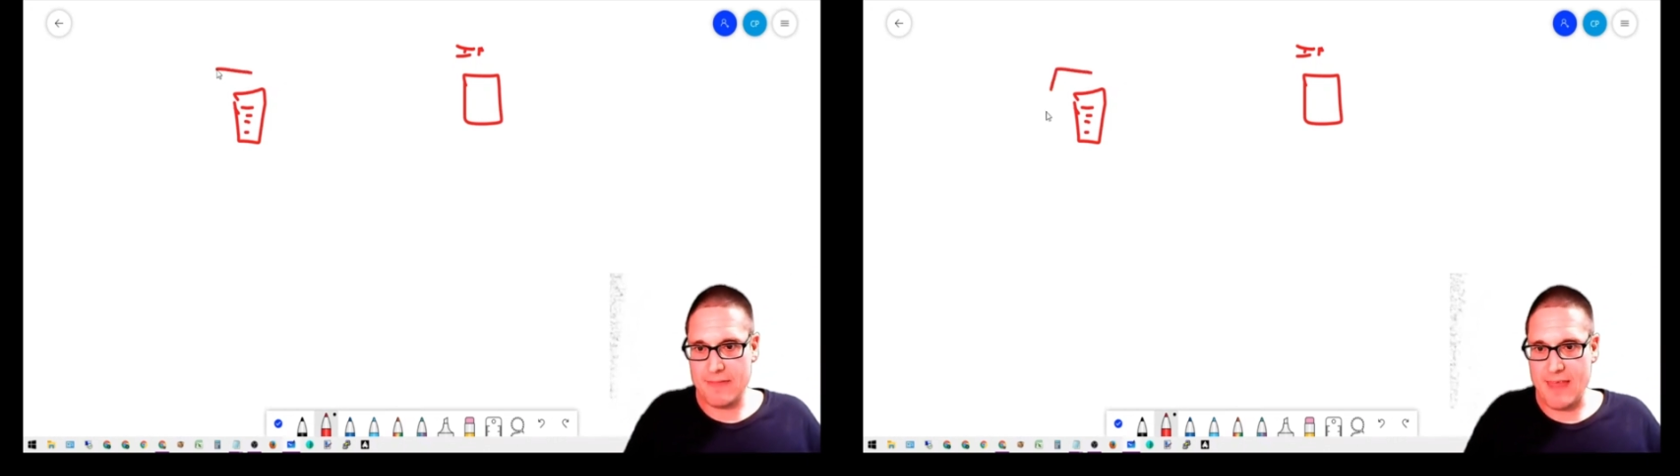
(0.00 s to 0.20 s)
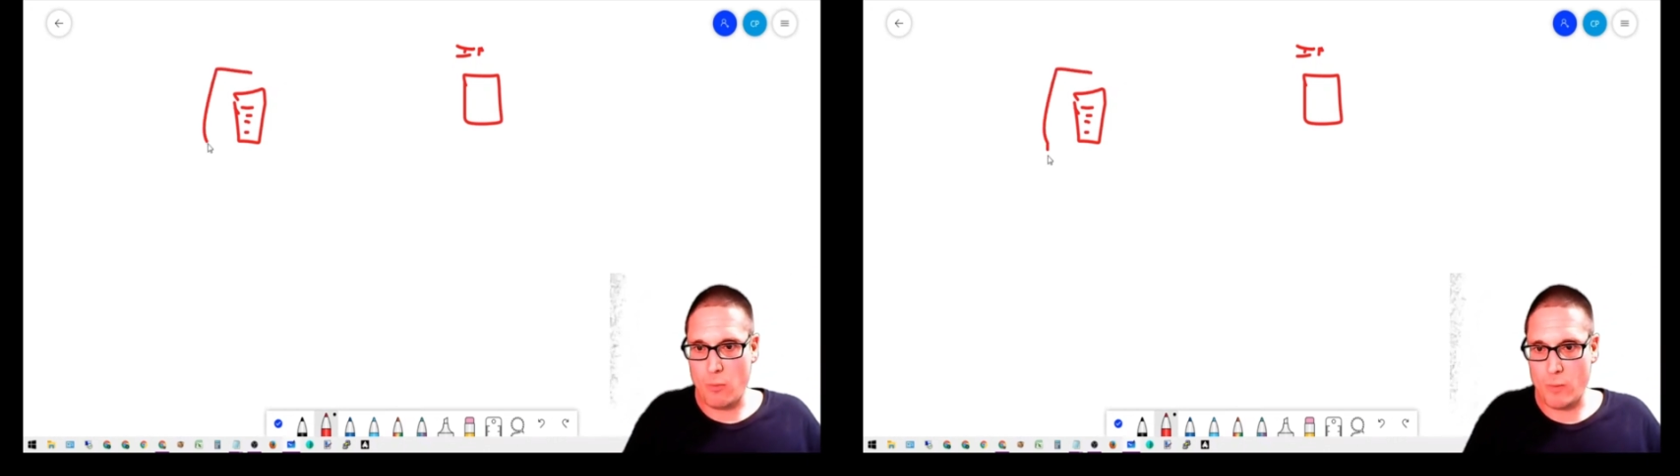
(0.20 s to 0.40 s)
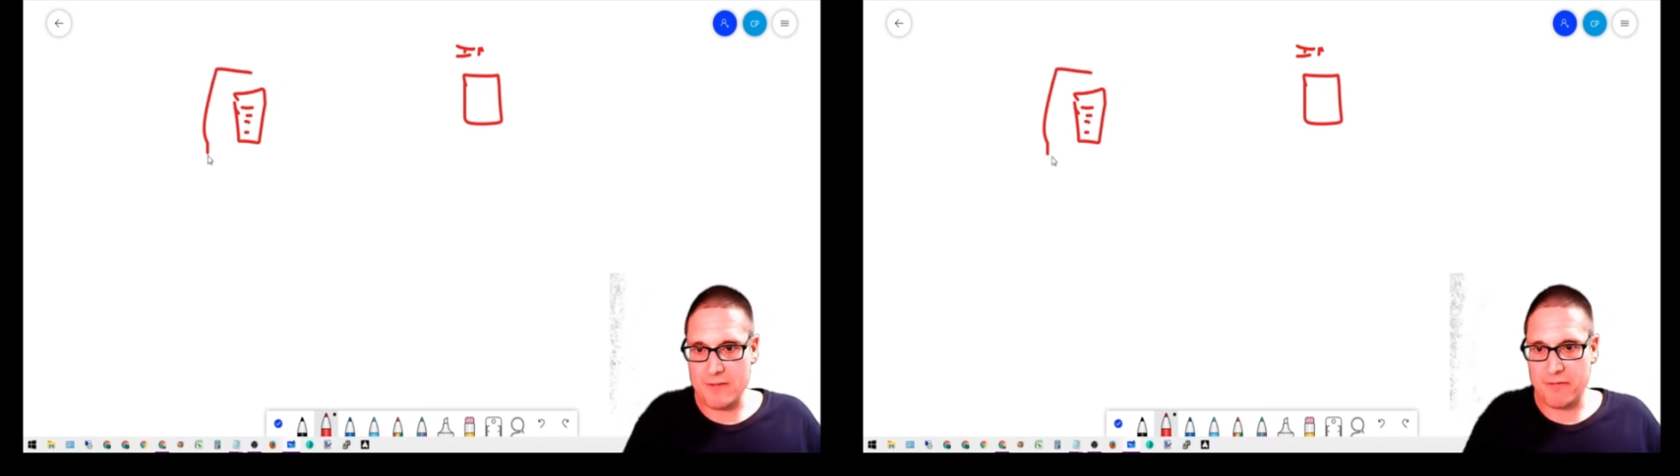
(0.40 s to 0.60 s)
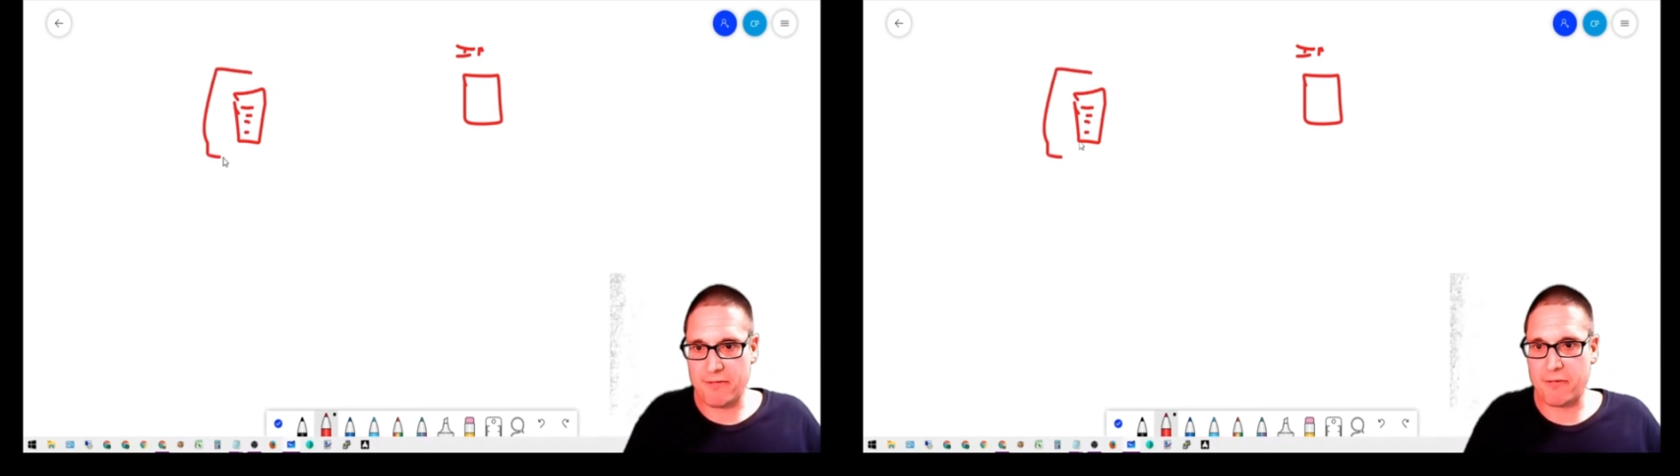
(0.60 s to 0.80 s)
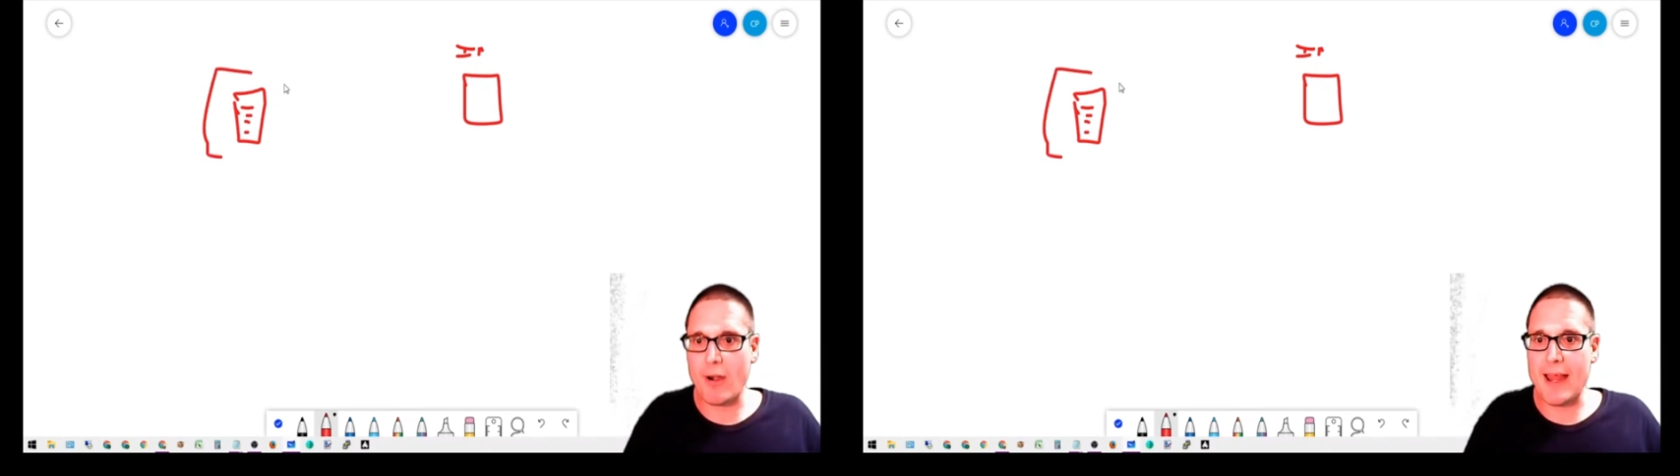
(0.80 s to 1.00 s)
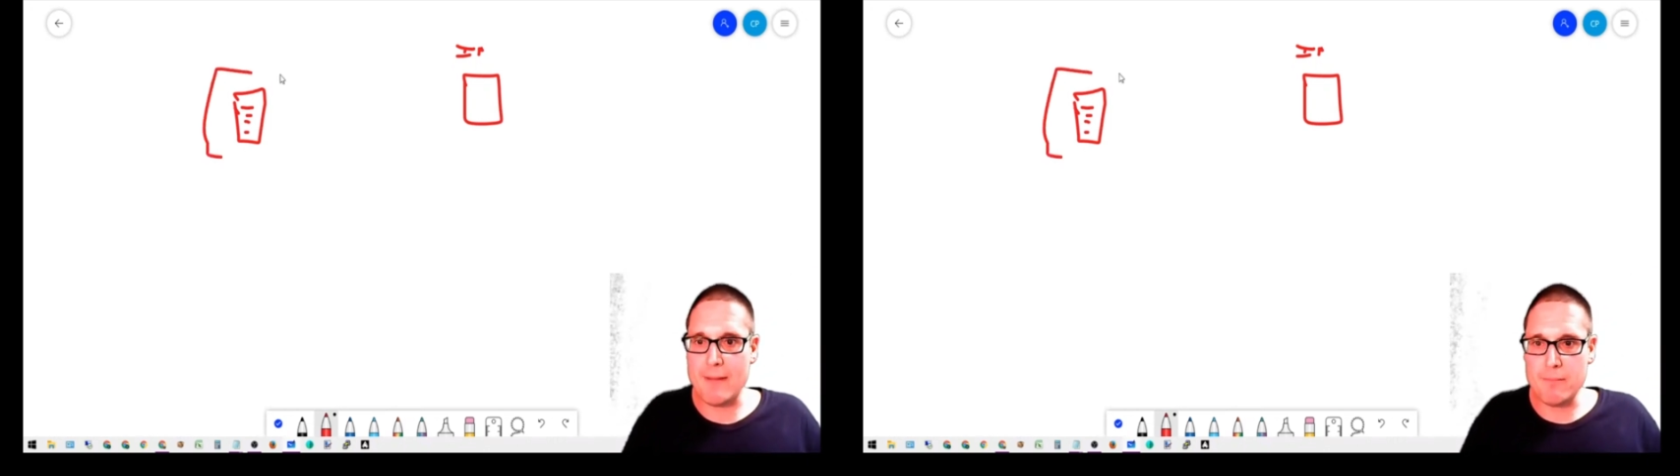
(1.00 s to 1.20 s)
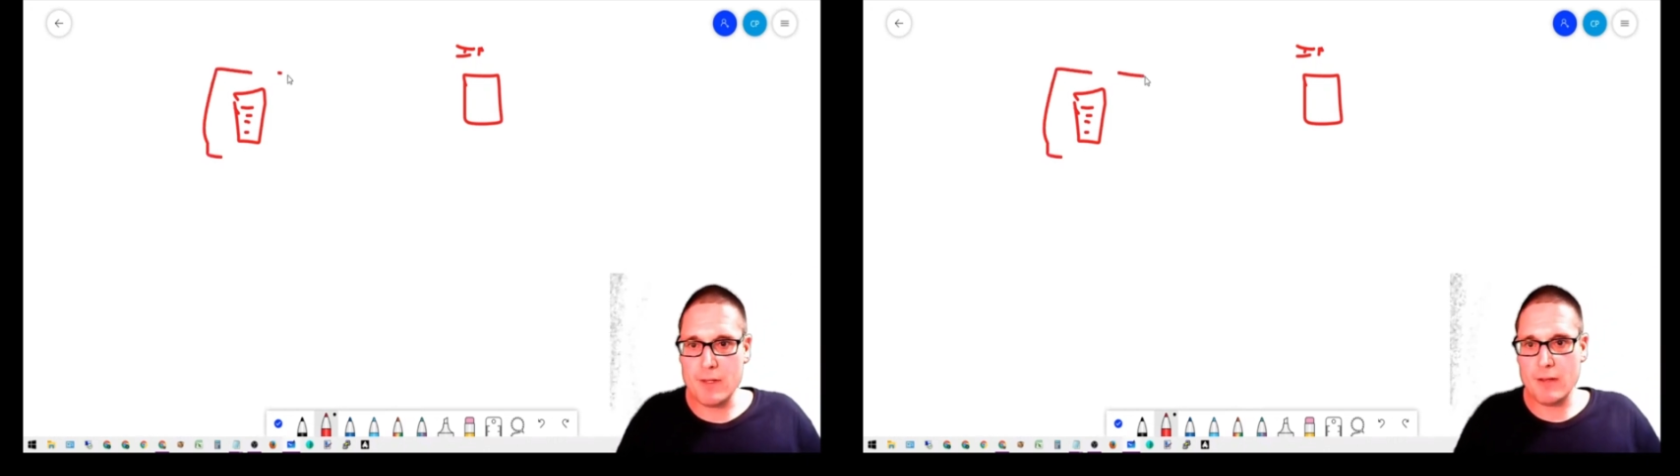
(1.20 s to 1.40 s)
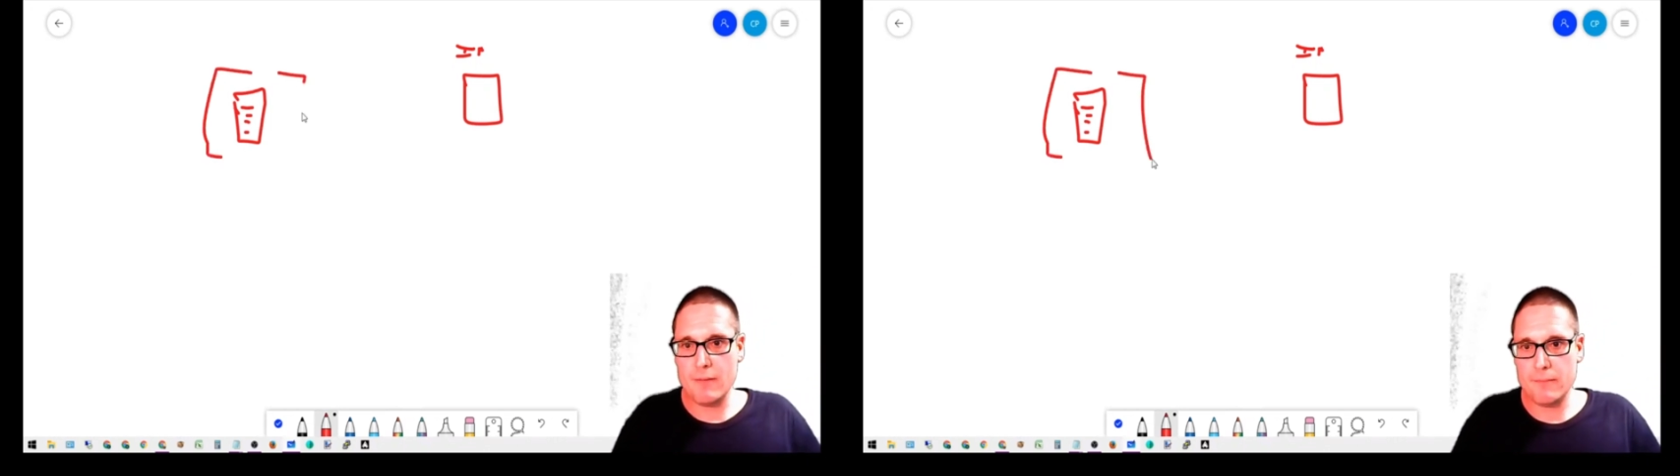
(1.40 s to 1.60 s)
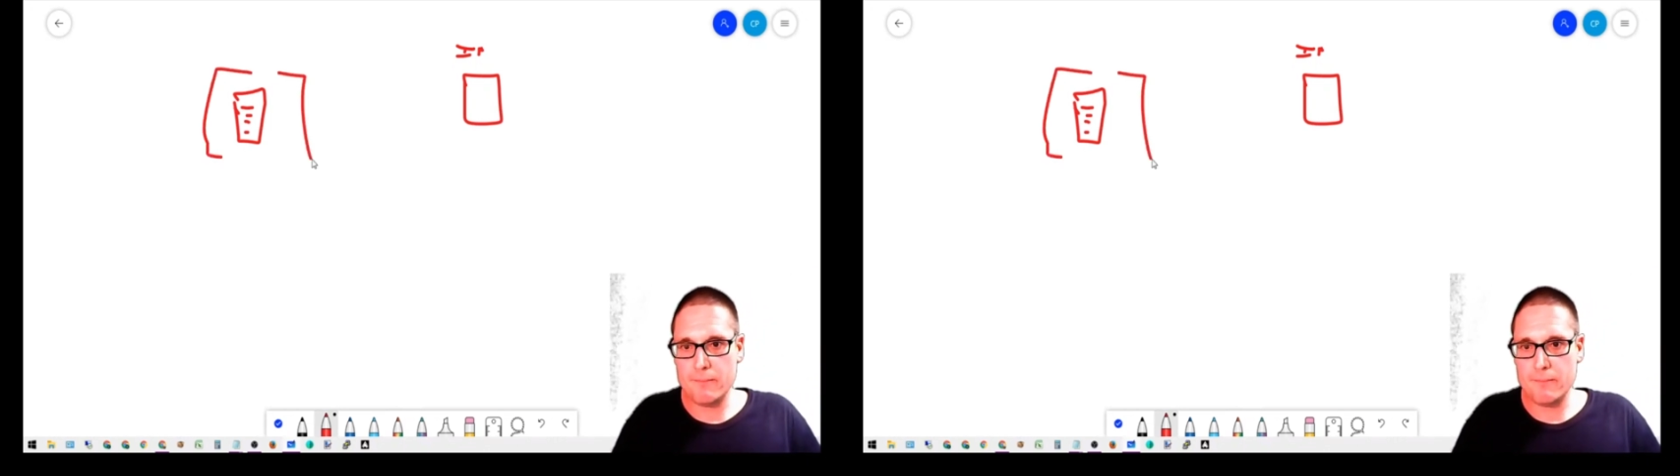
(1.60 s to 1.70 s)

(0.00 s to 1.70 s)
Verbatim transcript: that we framed?